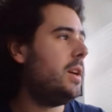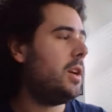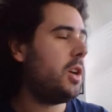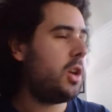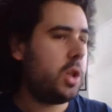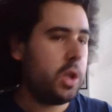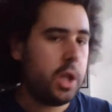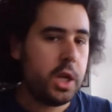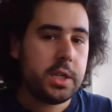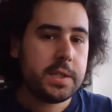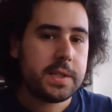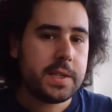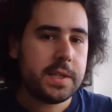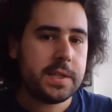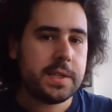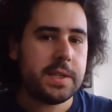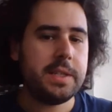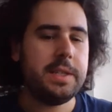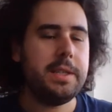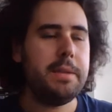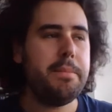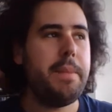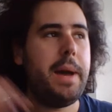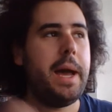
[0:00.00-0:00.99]
closet
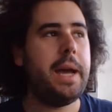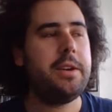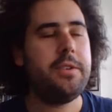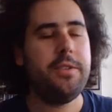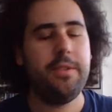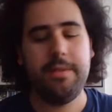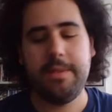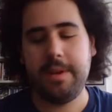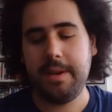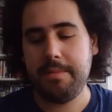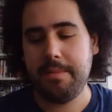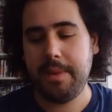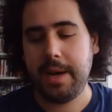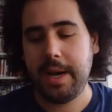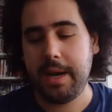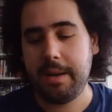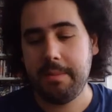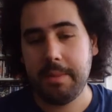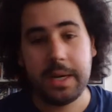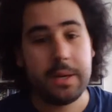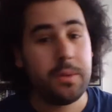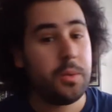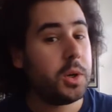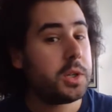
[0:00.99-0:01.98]
in the back of my
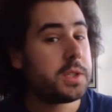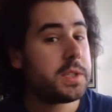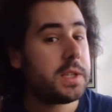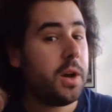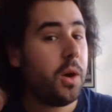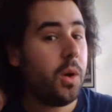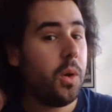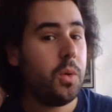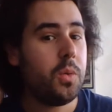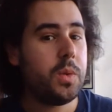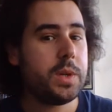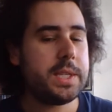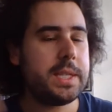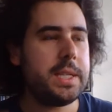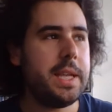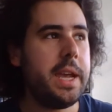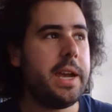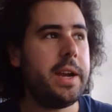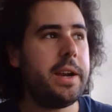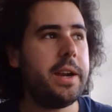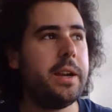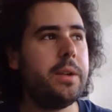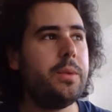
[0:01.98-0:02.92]
mind, but it was always there.